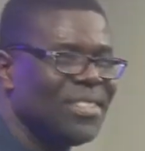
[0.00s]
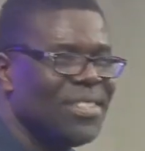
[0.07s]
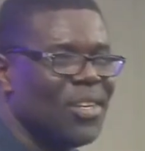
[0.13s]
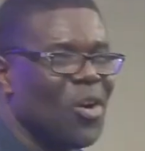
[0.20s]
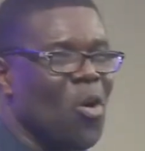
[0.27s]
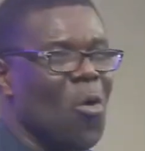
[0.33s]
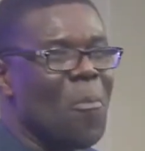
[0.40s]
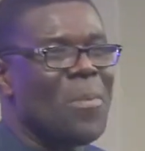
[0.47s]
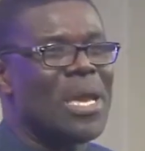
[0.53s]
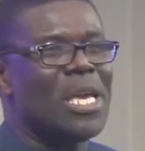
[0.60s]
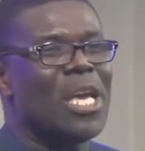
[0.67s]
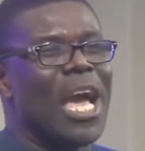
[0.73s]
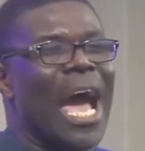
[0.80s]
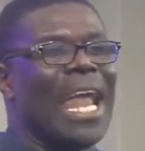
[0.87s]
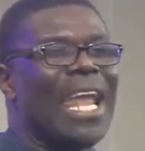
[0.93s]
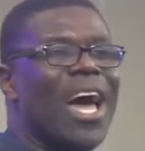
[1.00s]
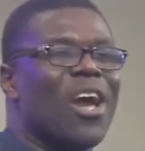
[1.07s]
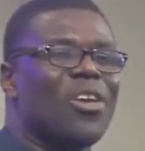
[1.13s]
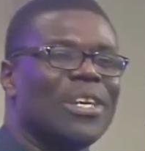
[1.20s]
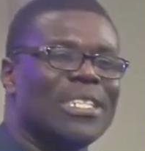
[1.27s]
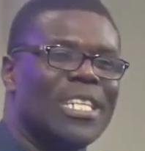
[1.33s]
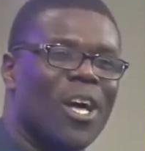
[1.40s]
Oh, may allow
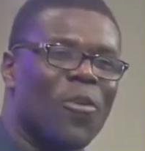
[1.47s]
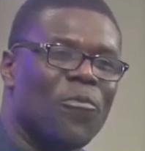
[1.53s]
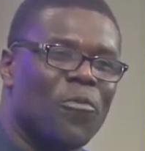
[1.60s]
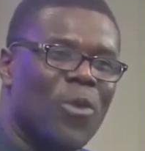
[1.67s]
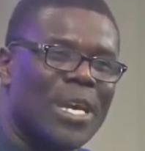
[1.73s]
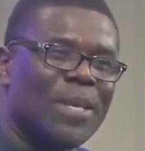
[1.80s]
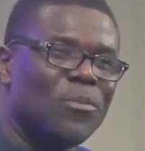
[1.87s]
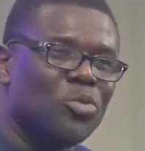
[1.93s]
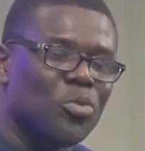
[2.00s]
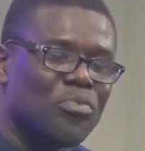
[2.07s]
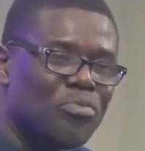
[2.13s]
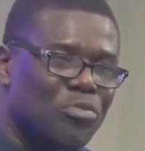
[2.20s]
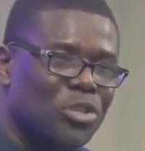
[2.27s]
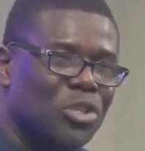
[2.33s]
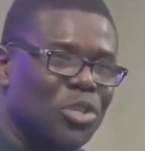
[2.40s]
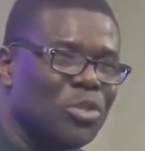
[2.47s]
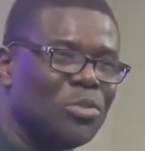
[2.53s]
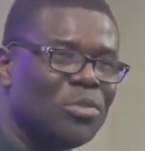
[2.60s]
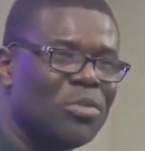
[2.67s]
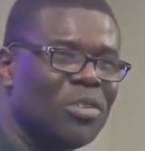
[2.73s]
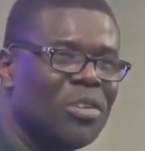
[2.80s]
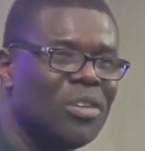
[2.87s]
yourself for him to prune you,
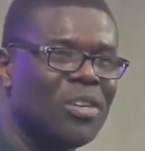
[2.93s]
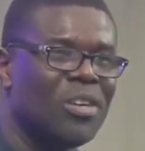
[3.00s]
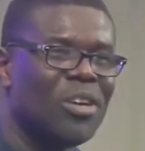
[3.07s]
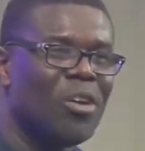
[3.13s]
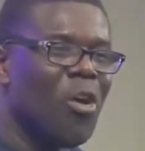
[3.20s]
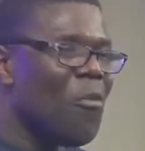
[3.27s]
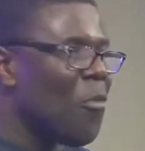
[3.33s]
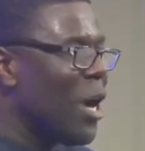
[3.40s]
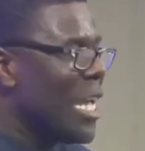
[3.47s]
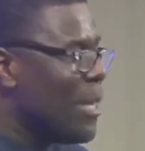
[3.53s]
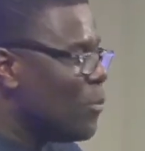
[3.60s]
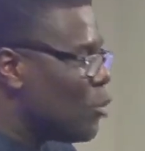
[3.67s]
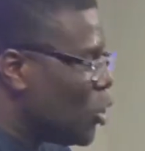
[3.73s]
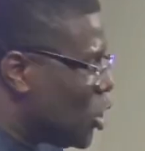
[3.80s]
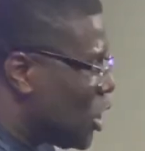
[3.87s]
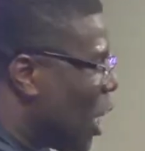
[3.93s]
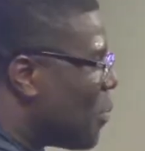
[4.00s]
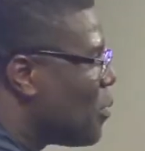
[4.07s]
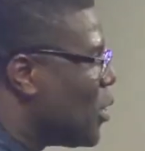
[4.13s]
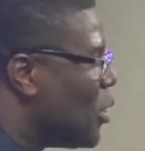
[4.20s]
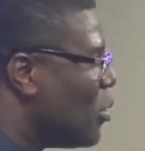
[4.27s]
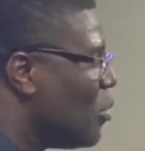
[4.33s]
for him to
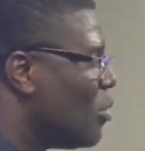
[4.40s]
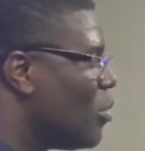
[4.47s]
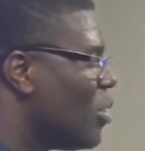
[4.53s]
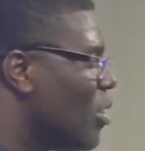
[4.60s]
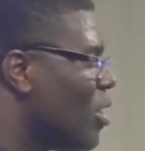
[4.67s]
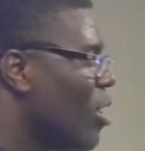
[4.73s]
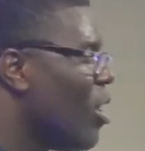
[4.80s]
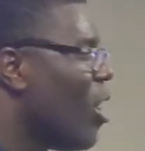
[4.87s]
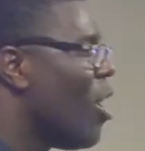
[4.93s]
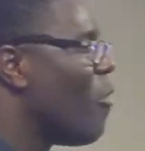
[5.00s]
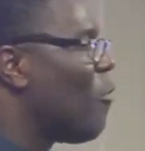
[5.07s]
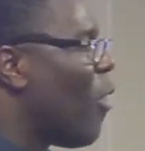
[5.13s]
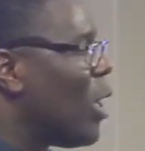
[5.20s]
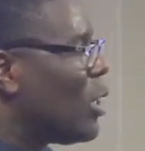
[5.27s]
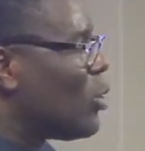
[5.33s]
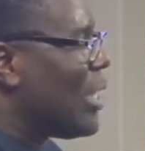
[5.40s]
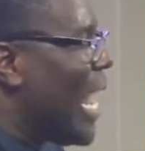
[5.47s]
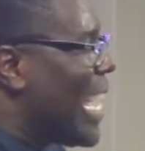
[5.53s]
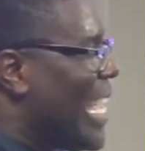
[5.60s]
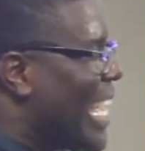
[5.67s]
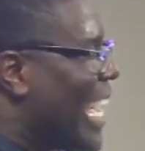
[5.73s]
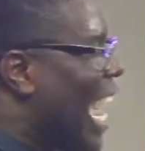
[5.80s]
shape you, for, so that
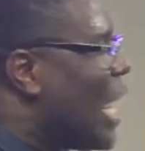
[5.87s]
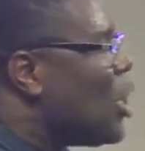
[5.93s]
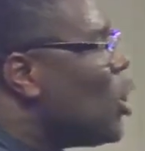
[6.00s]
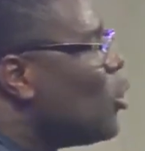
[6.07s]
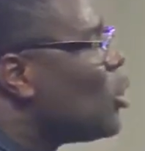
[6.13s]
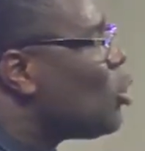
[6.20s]
he can use you